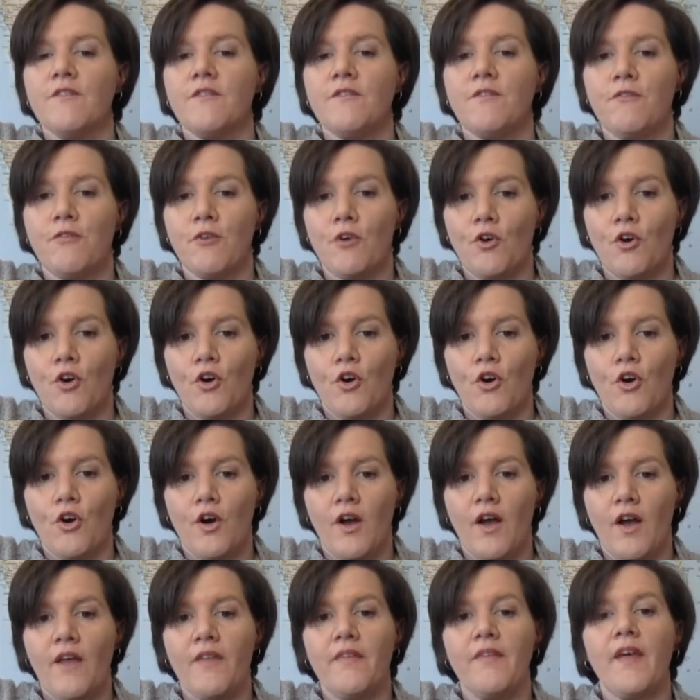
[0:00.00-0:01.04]
4,
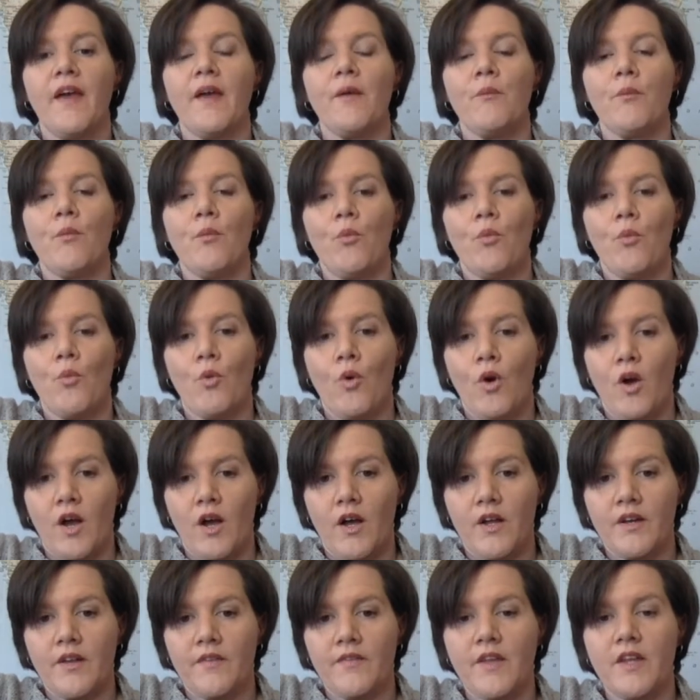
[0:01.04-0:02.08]
and then
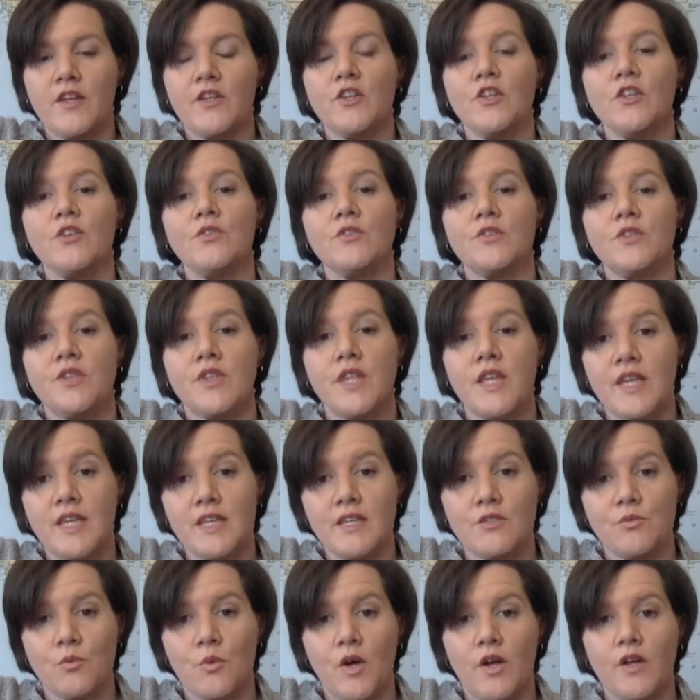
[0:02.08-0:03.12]
1, and then use
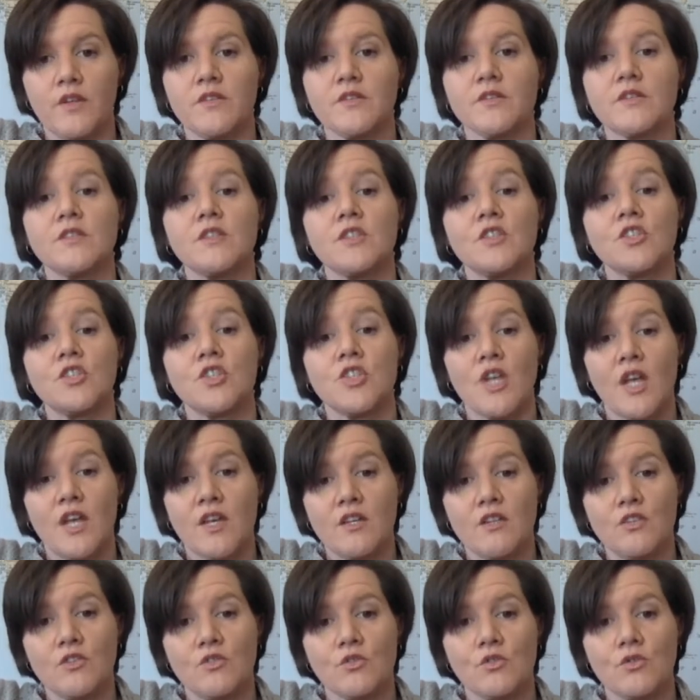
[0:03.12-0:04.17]
these ones to
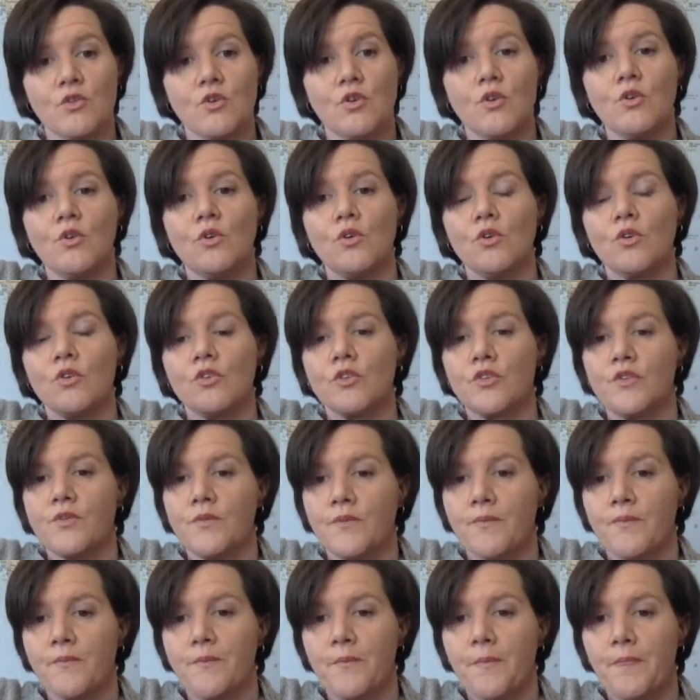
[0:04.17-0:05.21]
change your chord.
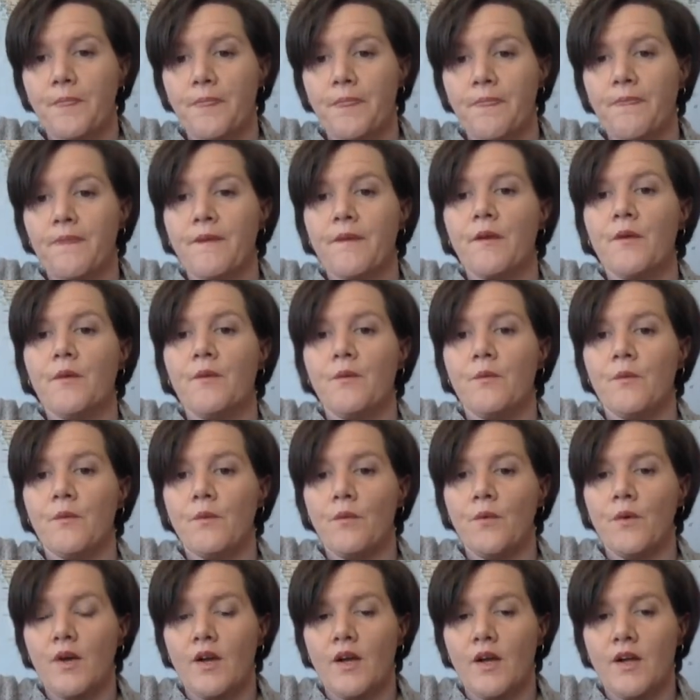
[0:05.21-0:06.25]

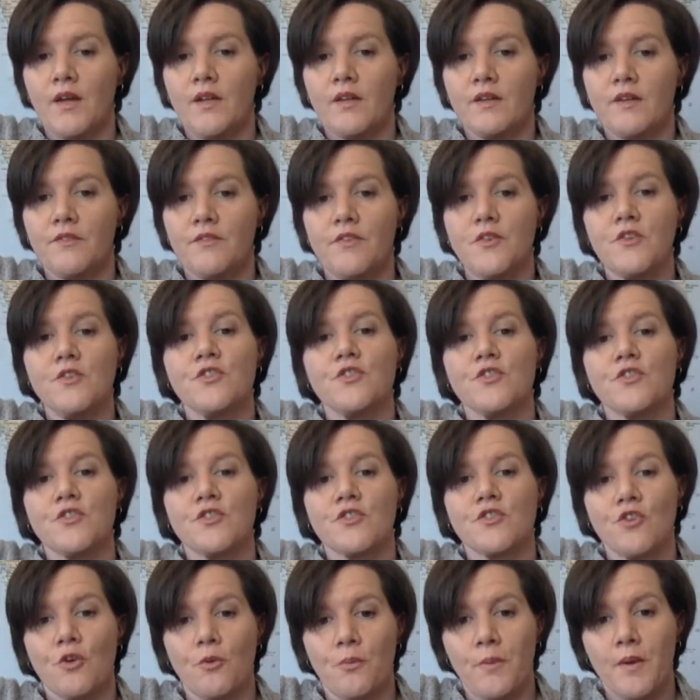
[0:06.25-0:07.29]
1, if you
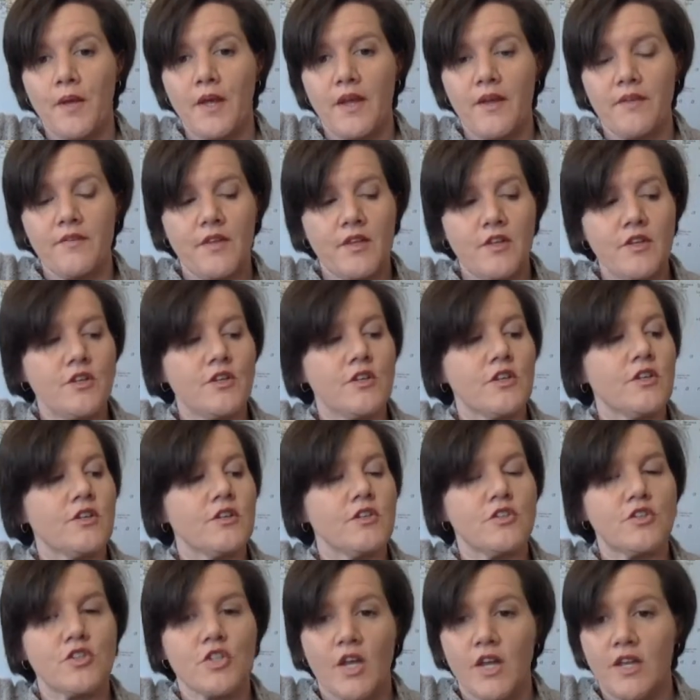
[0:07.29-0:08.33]
stop it, and then you can
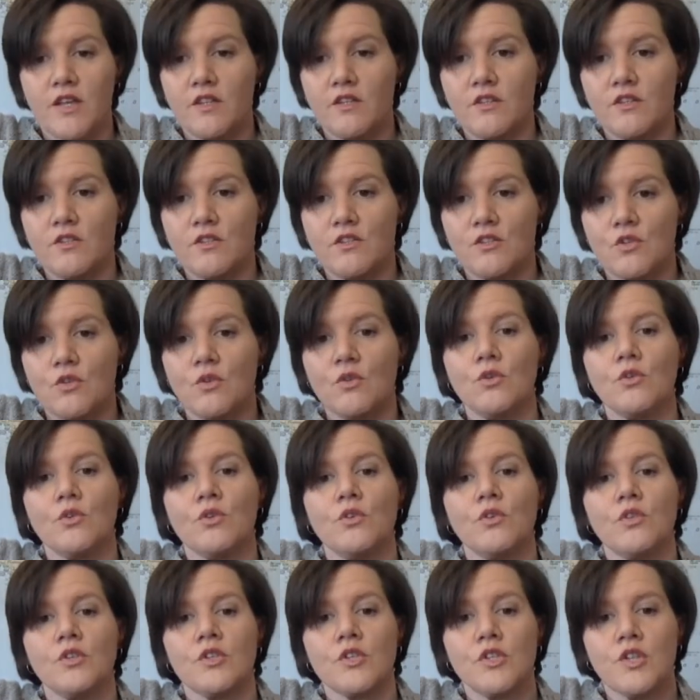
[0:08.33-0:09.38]
change
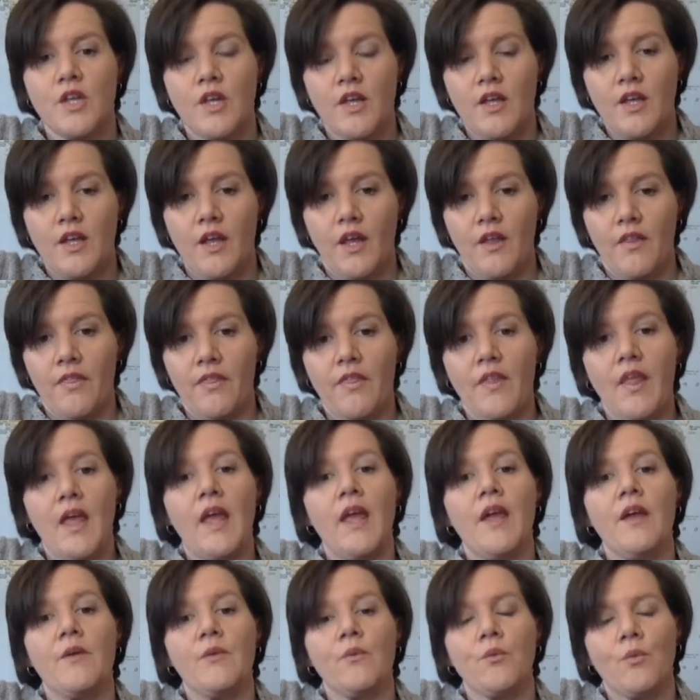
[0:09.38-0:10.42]
chord, and
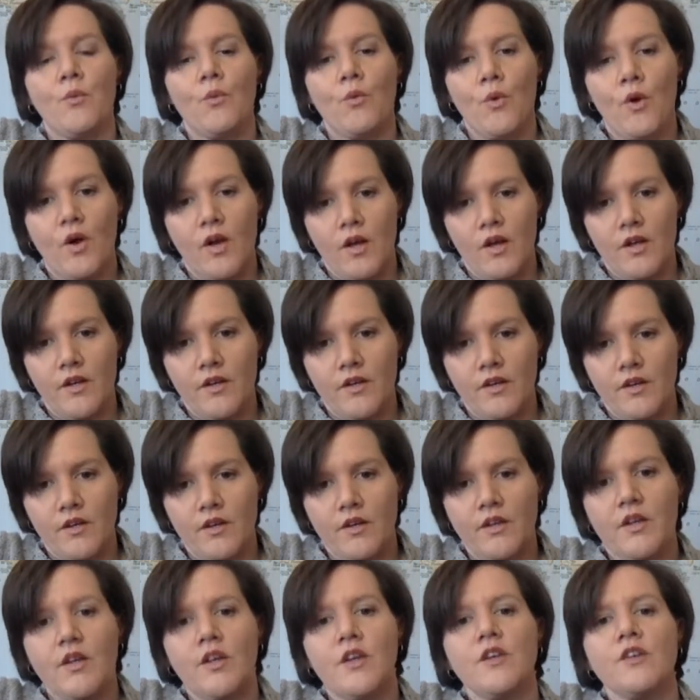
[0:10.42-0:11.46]
then
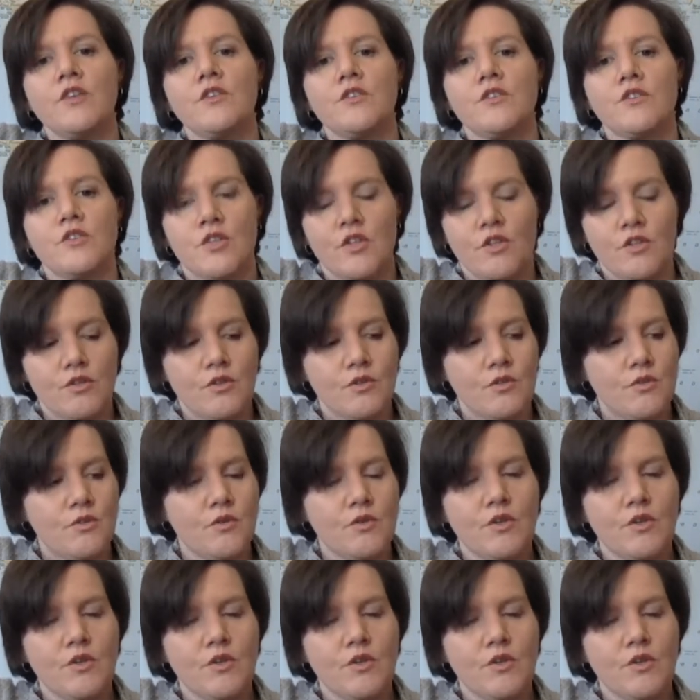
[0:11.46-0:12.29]
1, 2,